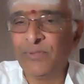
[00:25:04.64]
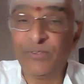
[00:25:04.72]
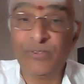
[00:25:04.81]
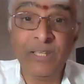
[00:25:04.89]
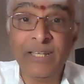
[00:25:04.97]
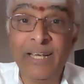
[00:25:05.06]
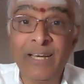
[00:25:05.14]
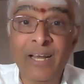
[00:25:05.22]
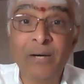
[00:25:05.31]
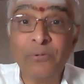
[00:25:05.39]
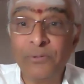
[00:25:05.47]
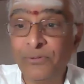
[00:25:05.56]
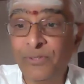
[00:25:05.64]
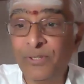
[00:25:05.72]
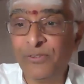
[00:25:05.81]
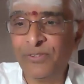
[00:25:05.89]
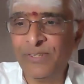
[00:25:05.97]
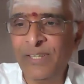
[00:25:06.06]
He's still there now in New
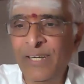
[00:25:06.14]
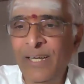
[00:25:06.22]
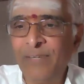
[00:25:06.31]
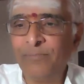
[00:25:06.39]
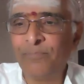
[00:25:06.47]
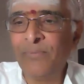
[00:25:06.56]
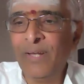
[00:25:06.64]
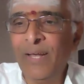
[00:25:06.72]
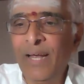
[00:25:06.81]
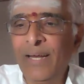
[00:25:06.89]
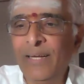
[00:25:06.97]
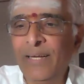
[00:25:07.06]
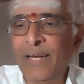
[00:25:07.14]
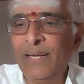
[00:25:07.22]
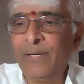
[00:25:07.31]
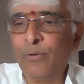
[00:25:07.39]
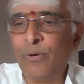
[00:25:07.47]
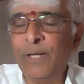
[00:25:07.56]
Jersey.
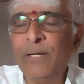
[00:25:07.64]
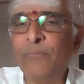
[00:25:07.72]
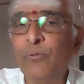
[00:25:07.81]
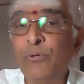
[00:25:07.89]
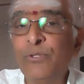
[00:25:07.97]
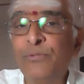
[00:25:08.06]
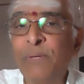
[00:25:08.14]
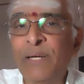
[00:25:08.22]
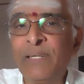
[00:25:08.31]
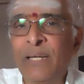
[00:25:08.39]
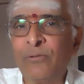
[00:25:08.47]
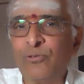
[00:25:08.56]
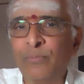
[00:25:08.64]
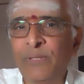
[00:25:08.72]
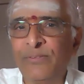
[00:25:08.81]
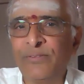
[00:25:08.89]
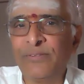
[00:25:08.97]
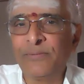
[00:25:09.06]
He told him who is making
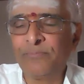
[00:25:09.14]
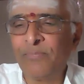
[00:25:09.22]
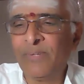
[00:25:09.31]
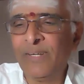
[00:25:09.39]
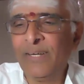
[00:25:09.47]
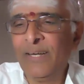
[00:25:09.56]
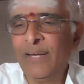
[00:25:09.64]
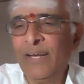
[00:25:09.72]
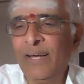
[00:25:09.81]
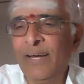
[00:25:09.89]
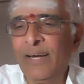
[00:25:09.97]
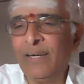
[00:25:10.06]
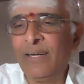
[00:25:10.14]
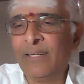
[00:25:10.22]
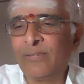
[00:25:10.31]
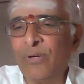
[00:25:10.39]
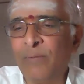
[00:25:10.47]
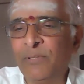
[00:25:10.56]
announcements. And
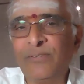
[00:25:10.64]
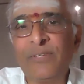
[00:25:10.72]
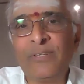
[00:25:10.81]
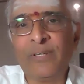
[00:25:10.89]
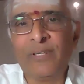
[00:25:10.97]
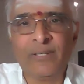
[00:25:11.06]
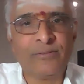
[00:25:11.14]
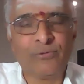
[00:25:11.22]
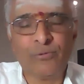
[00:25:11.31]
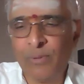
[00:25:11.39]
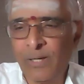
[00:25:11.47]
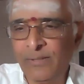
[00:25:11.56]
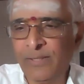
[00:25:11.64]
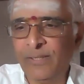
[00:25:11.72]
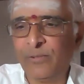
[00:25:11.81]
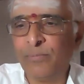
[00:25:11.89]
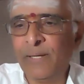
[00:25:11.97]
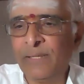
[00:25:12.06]
Swamiji said,
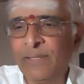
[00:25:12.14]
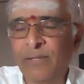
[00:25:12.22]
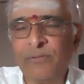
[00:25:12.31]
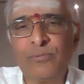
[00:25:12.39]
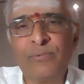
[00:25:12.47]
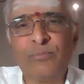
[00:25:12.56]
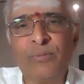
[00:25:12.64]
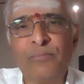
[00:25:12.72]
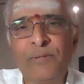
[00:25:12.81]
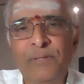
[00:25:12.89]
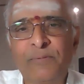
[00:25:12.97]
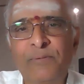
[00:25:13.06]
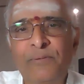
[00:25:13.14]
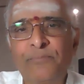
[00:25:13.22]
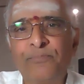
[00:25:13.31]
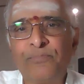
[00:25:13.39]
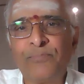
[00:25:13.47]
Subraji is making announcements, Subrahmanyam.